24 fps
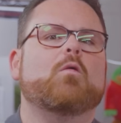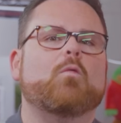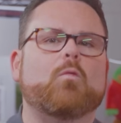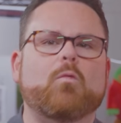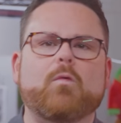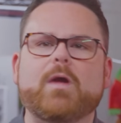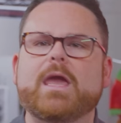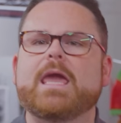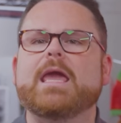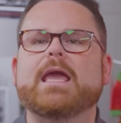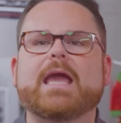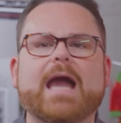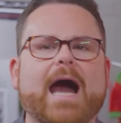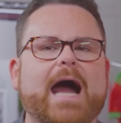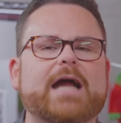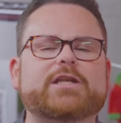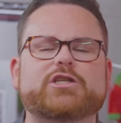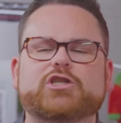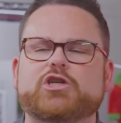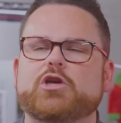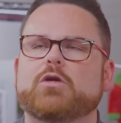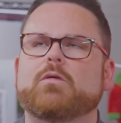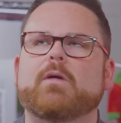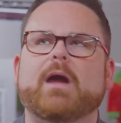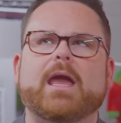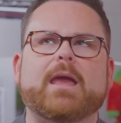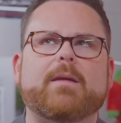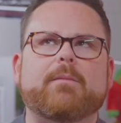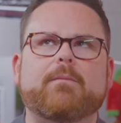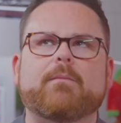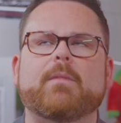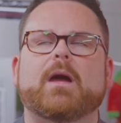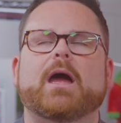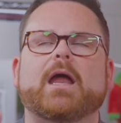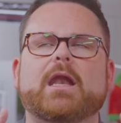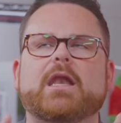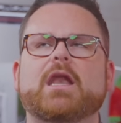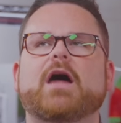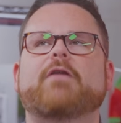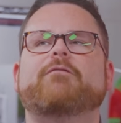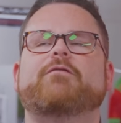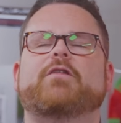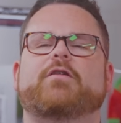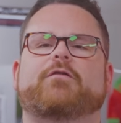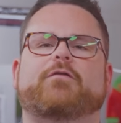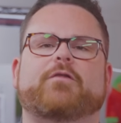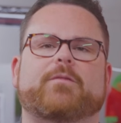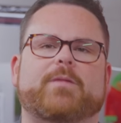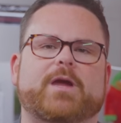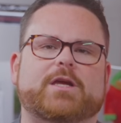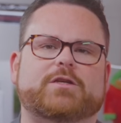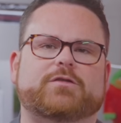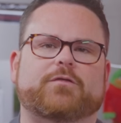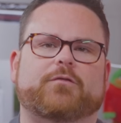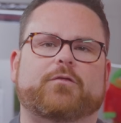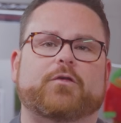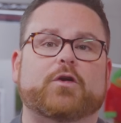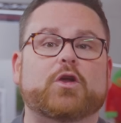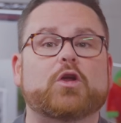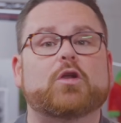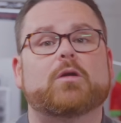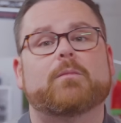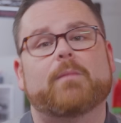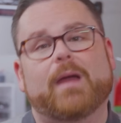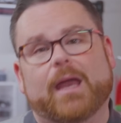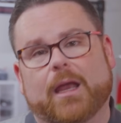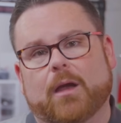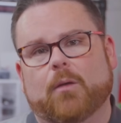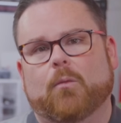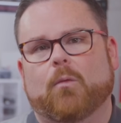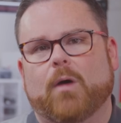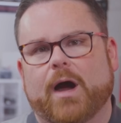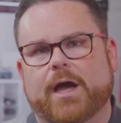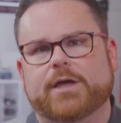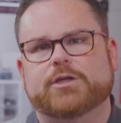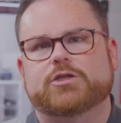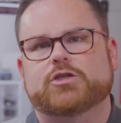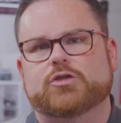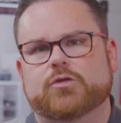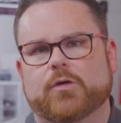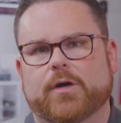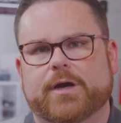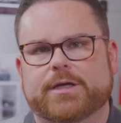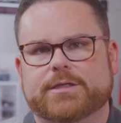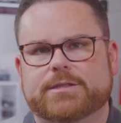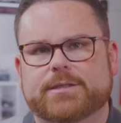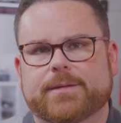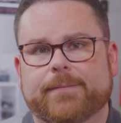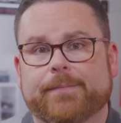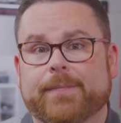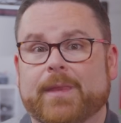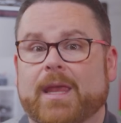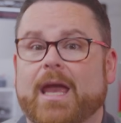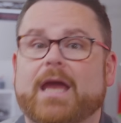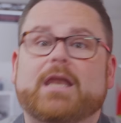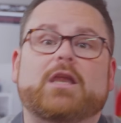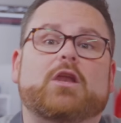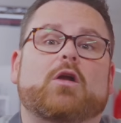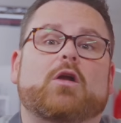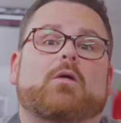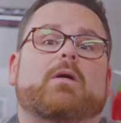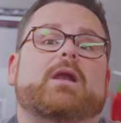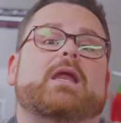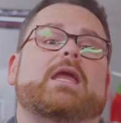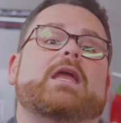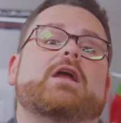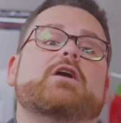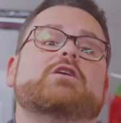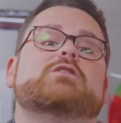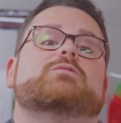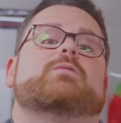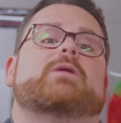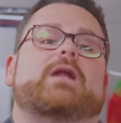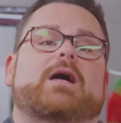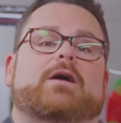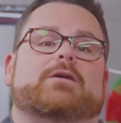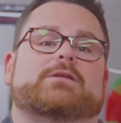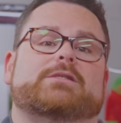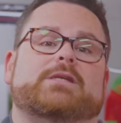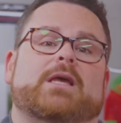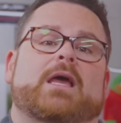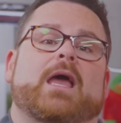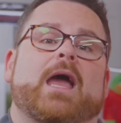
we got you a, enough information for you to make a wise choice. And you know what? Here's what else.